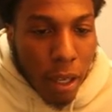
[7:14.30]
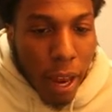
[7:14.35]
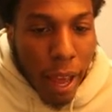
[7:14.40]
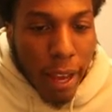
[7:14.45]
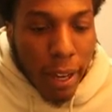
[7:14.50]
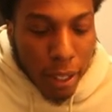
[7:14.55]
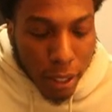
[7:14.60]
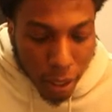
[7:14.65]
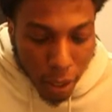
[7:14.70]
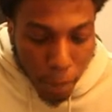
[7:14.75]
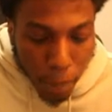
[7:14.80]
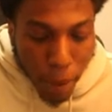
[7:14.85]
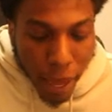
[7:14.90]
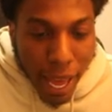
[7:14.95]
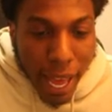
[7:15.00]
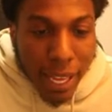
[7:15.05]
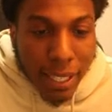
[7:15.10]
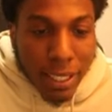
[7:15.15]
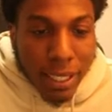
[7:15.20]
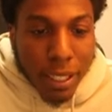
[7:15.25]
Like the
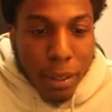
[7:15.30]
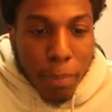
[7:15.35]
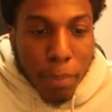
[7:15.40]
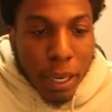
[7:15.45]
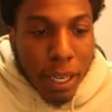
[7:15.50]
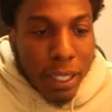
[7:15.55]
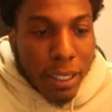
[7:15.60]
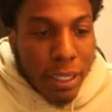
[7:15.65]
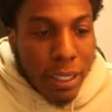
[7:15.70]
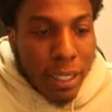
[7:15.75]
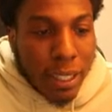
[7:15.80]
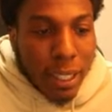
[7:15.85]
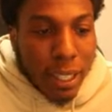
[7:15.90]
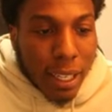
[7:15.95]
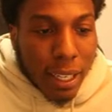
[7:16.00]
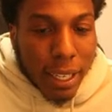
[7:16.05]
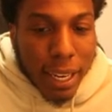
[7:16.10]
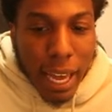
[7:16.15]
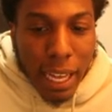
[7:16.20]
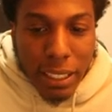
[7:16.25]
passing
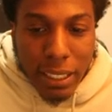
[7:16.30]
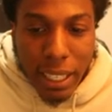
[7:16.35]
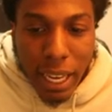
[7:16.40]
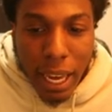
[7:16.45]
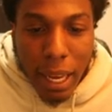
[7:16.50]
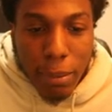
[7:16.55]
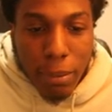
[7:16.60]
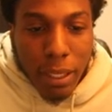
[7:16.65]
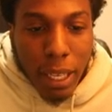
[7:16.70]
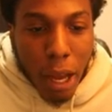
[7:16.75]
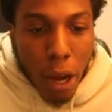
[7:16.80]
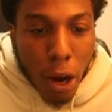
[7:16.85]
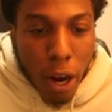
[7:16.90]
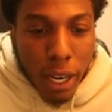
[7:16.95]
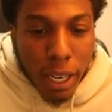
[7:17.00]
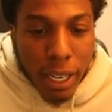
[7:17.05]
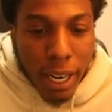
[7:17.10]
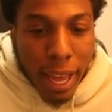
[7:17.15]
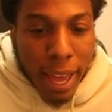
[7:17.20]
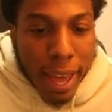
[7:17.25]
ability that James
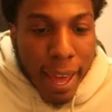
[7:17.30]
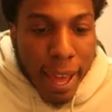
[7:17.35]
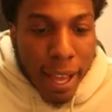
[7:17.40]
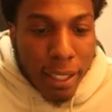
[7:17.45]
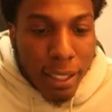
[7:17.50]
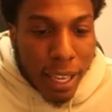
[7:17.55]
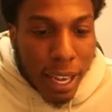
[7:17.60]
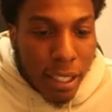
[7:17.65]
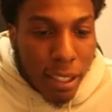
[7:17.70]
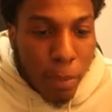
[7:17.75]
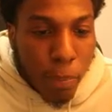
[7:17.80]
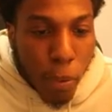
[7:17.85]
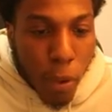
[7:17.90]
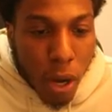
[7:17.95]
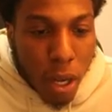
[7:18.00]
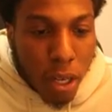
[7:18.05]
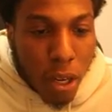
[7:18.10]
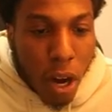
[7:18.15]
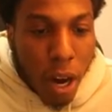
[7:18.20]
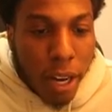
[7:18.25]
Harden has as a
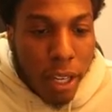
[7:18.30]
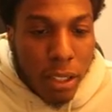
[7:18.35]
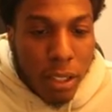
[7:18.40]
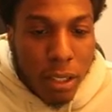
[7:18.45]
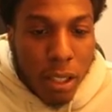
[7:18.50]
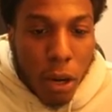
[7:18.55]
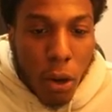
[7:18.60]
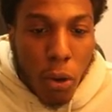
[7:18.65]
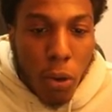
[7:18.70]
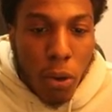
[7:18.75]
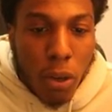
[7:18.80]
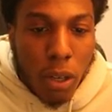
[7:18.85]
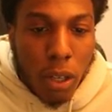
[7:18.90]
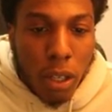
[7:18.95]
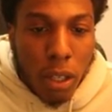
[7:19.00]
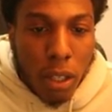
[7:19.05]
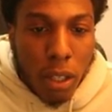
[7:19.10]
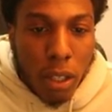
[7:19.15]
point guard is so.